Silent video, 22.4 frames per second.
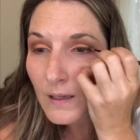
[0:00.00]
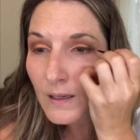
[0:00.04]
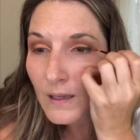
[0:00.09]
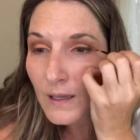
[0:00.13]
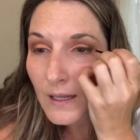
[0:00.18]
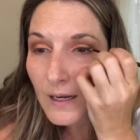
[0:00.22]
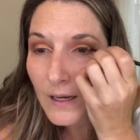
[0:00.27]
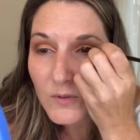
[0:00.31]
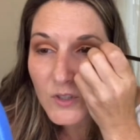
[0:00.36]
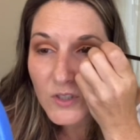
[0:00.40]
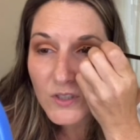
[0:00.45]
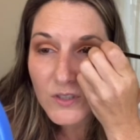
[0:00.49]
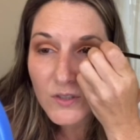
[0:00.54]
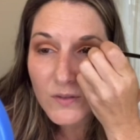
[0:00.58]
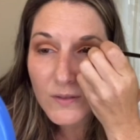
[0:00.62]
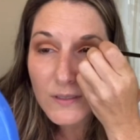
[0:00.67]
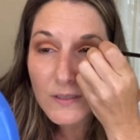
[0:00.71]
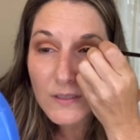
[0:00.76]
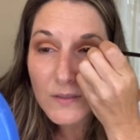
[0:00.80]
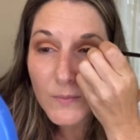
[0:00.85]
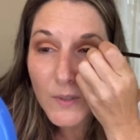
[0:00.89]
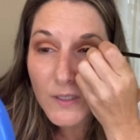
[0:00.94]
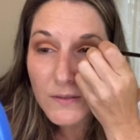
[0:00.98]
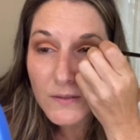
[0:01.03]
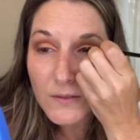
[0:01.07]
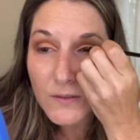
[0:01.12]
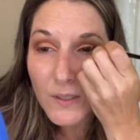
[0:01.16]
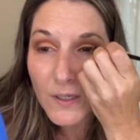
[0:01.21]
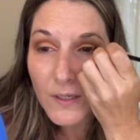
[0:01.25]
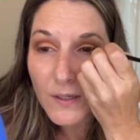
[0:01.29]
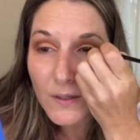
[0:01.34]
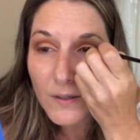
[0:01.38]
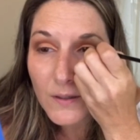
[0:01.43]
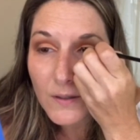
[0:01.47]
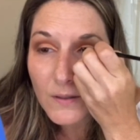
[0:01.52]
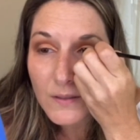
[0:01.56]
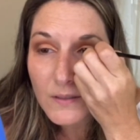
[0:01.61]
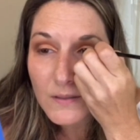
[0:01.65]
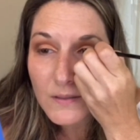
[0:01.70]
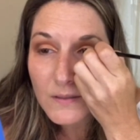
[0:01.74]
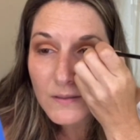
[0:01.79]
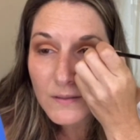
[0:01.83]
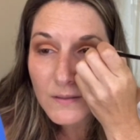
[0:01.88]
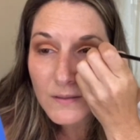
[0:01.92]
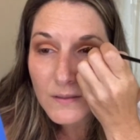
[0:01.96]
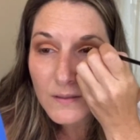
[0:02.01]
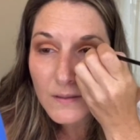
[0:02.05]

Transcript: I'm just doing small strokes.